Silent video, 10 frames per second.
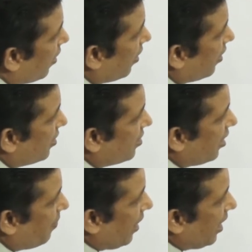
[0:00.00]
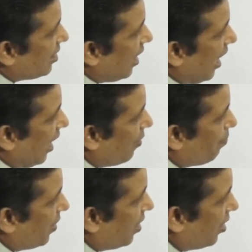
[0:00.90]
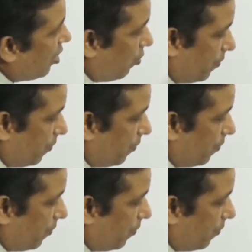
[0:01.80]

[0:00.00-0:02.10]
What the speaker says: is same as RPQ.